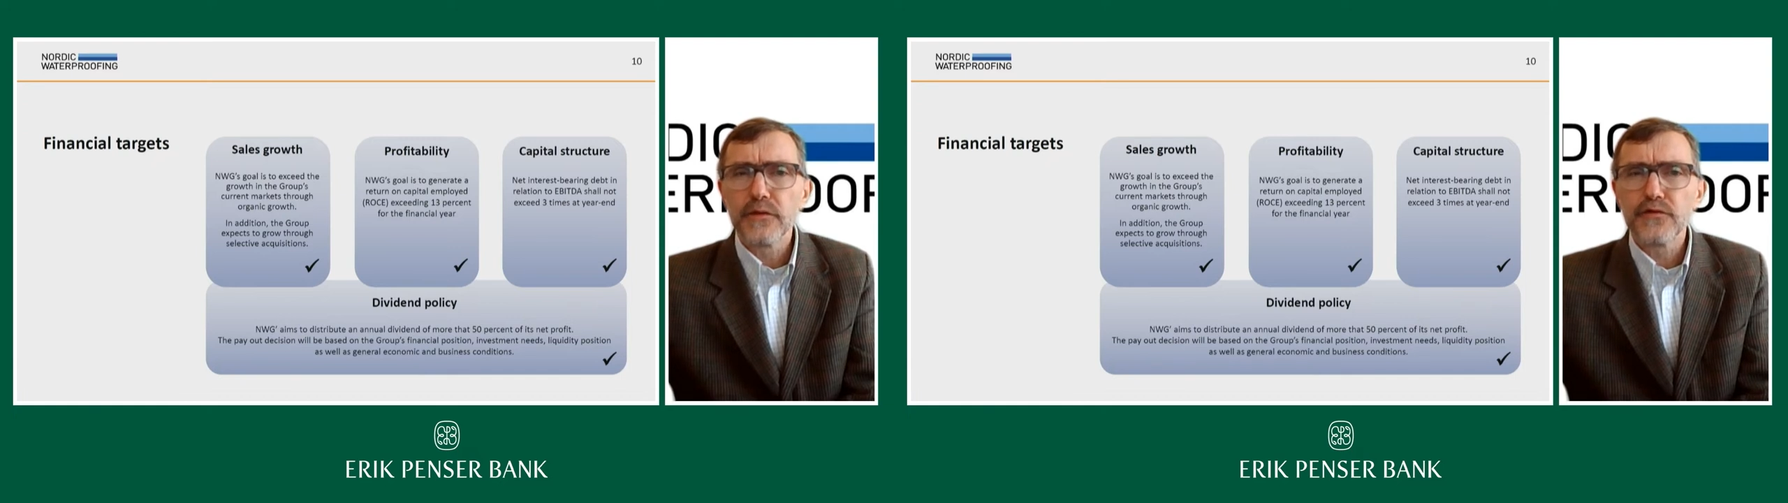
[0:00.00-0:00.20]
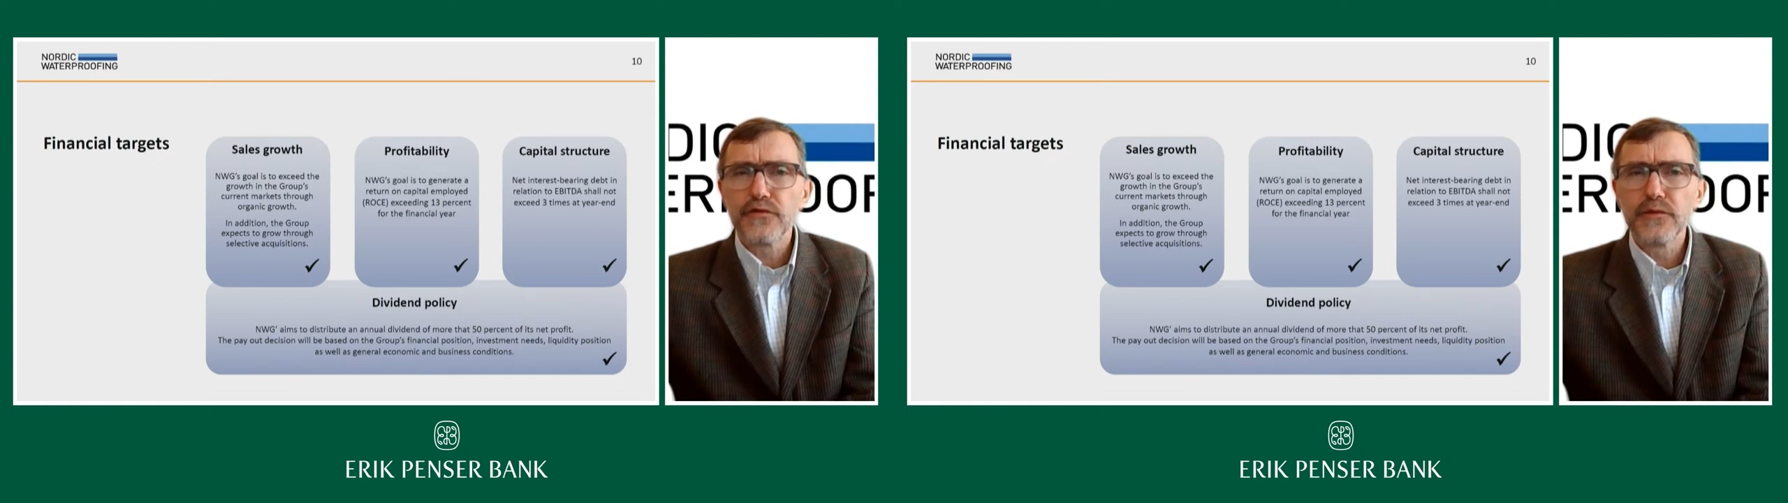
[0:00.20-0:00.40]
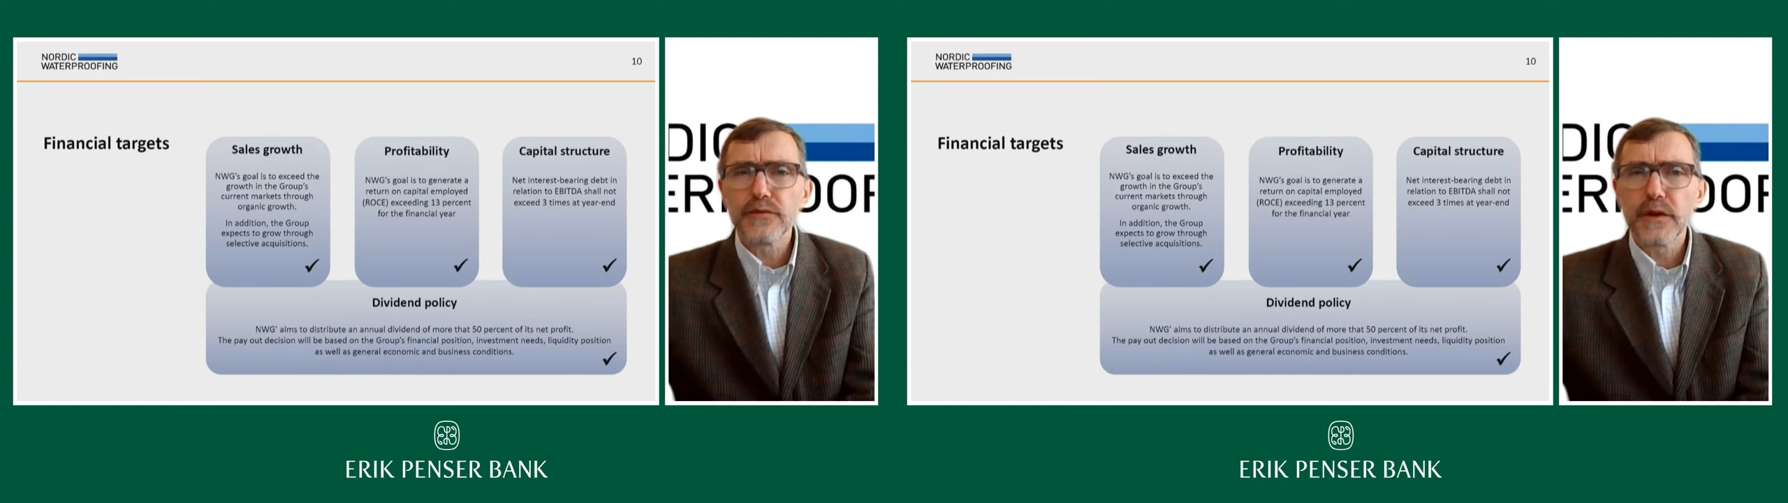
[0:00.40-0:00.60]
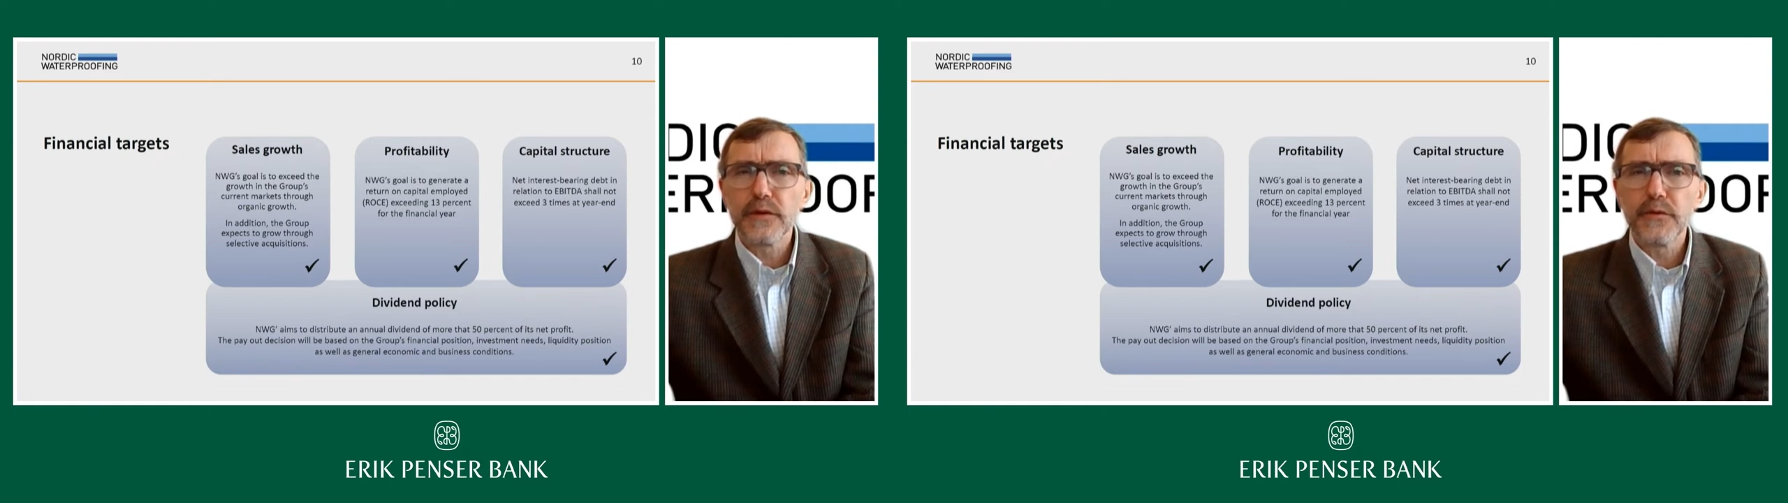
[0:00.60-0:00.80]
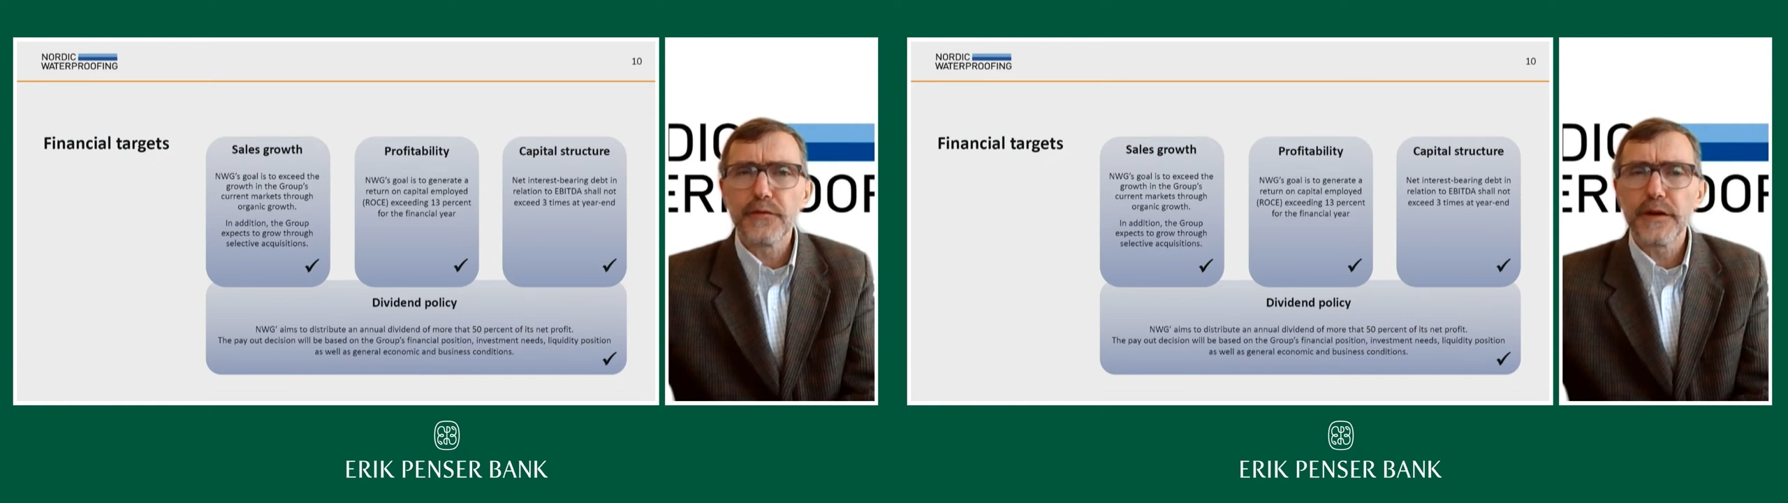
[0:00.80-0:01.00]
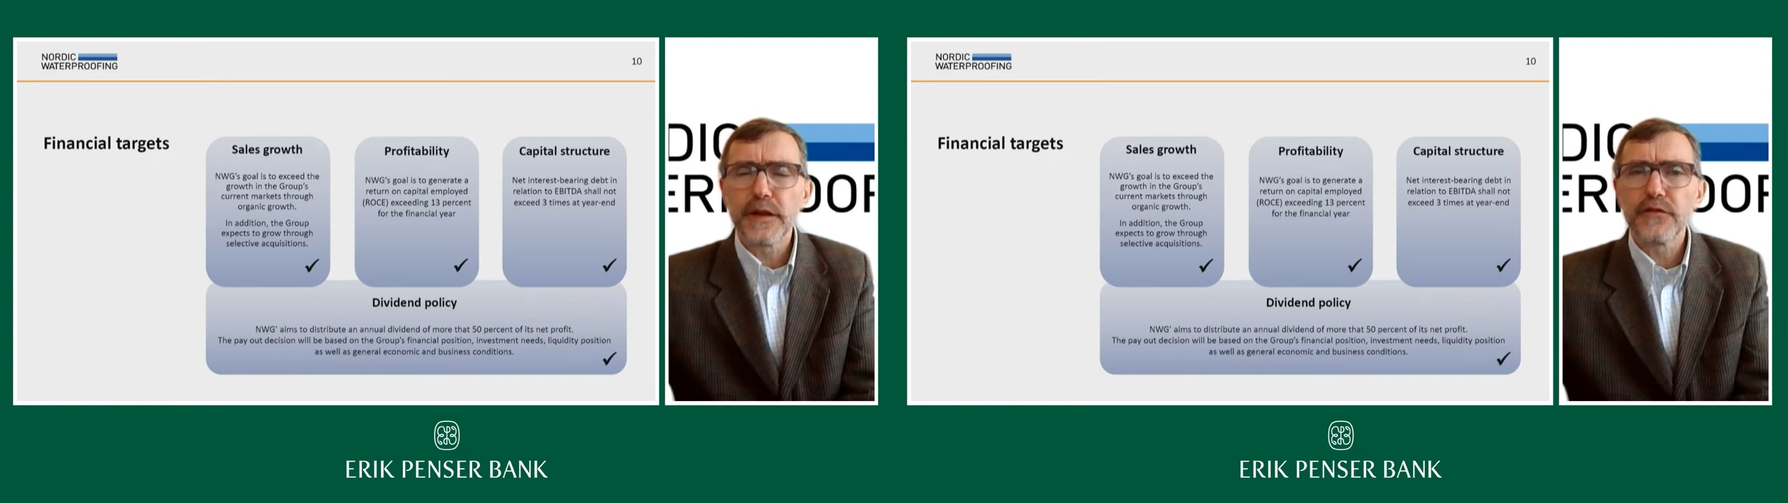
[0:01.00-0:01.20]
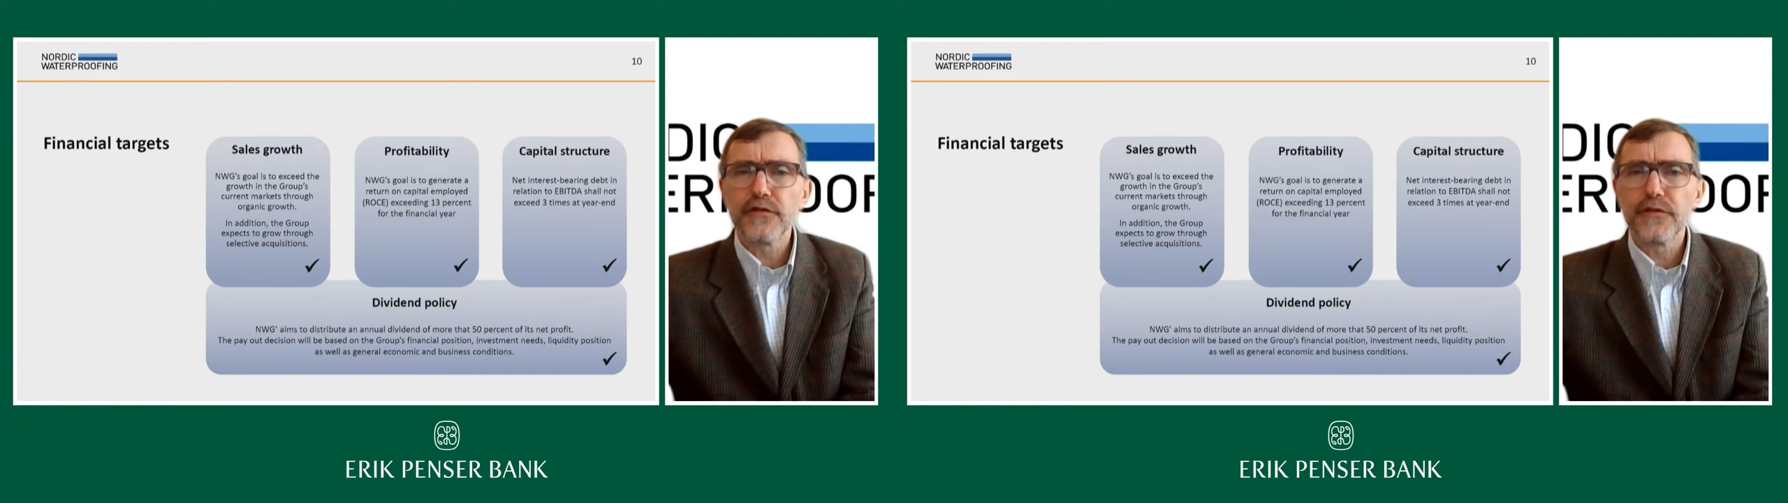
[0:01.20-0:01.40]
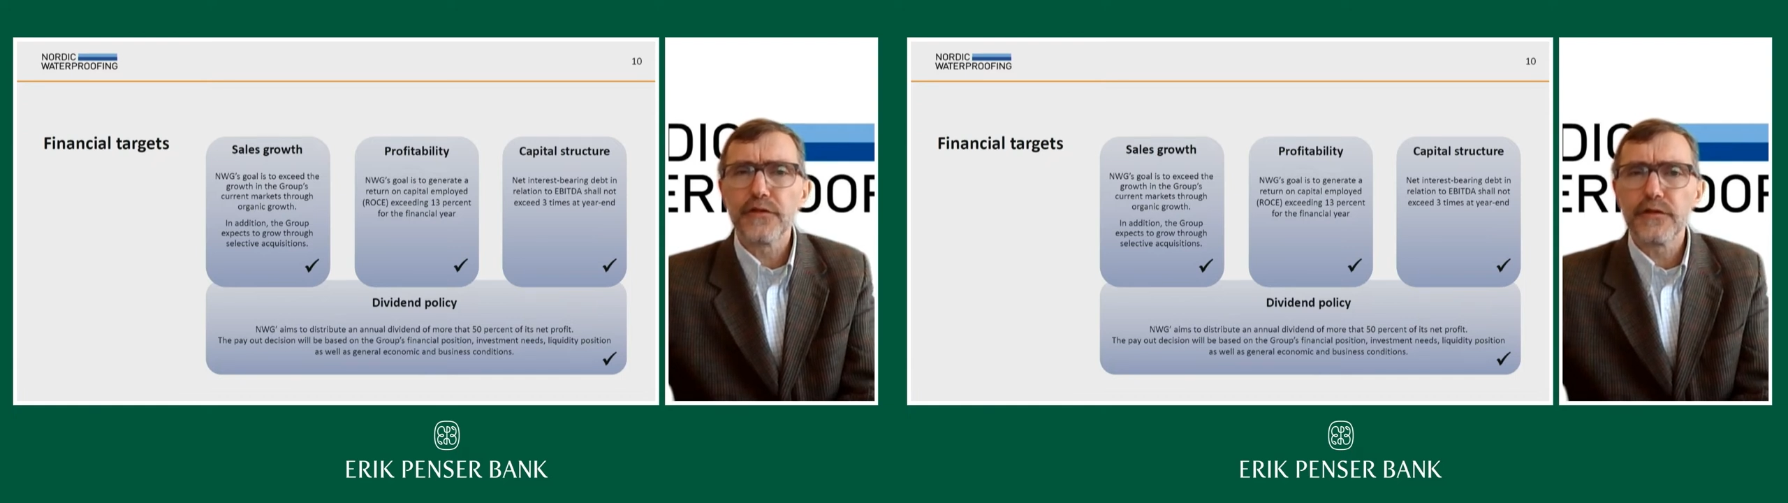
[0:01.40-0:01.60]
Short on our
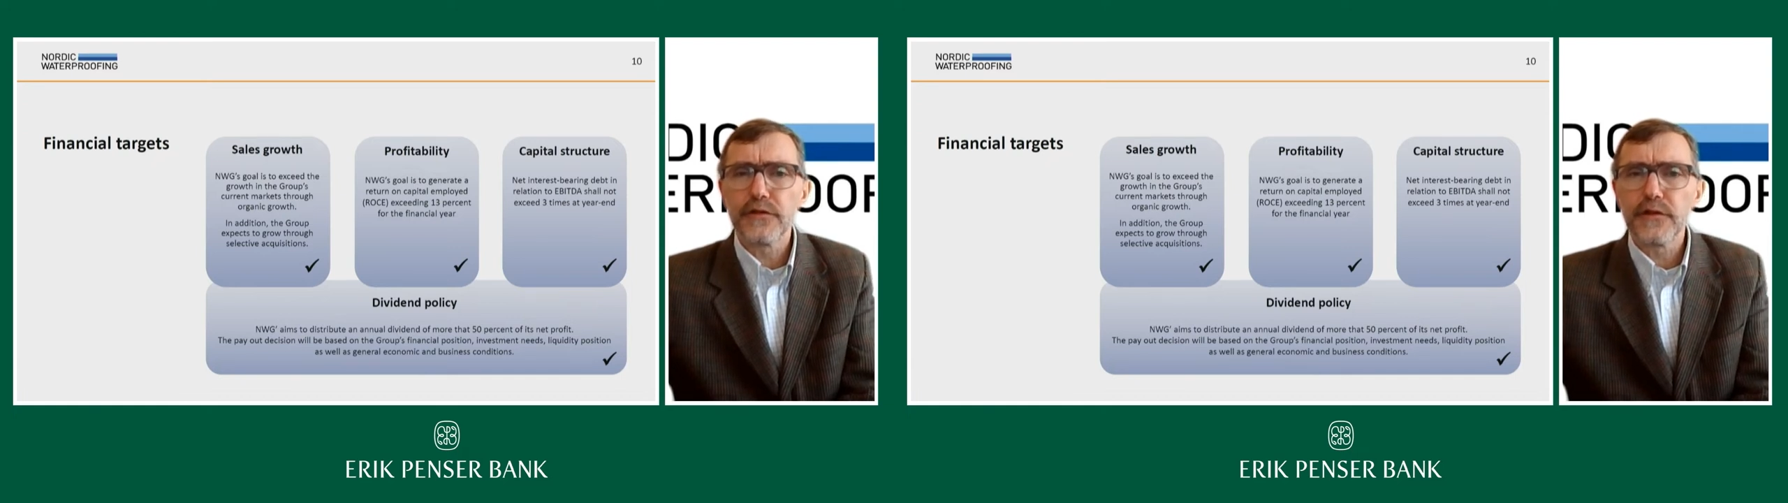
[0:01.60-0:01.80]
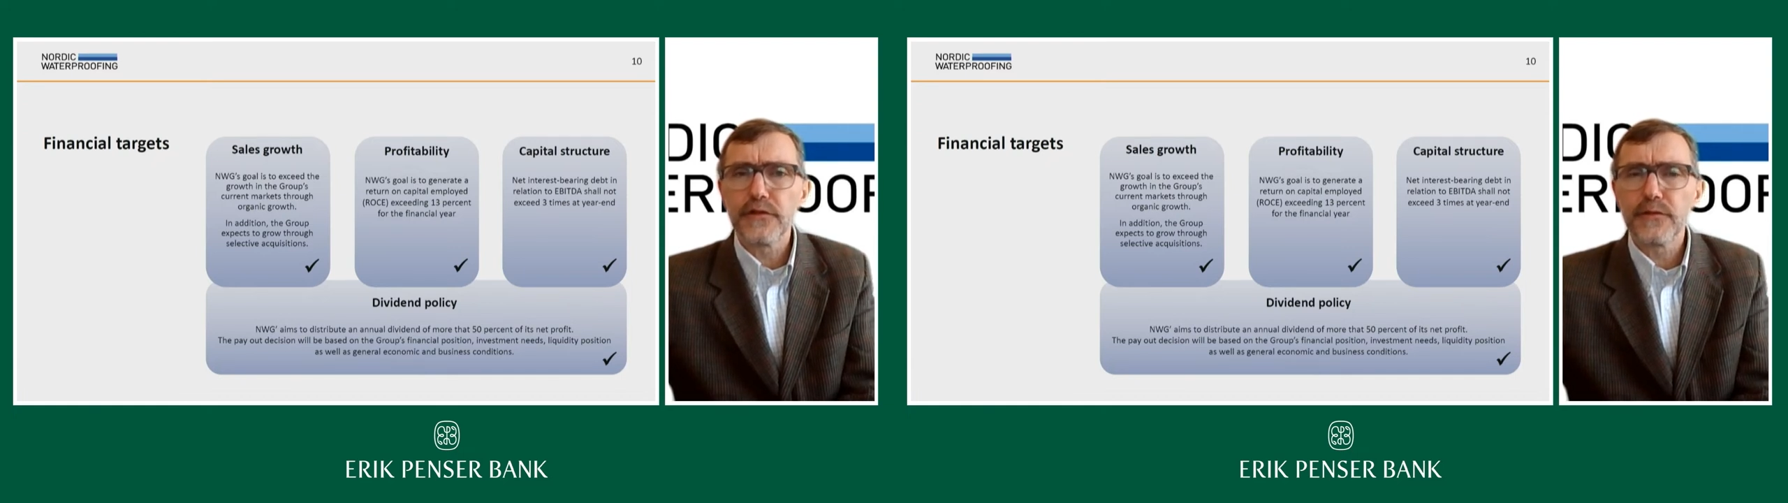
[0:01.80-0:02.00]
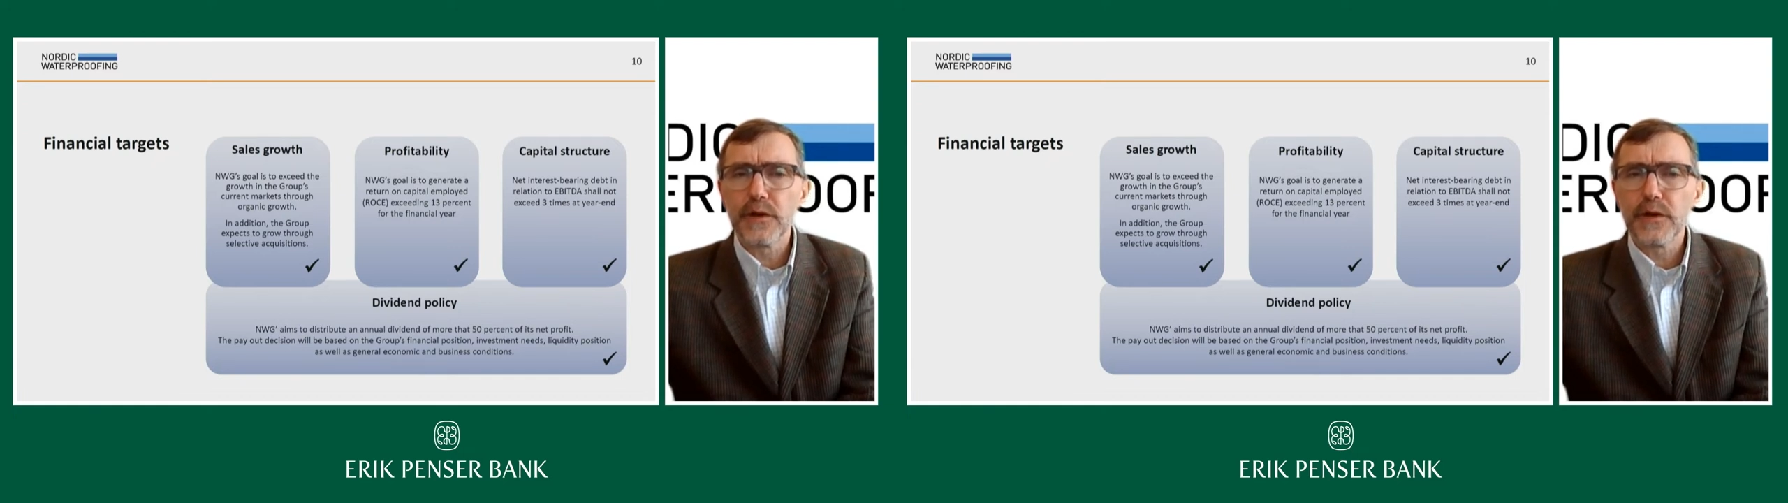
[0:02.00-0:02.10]
financial targets,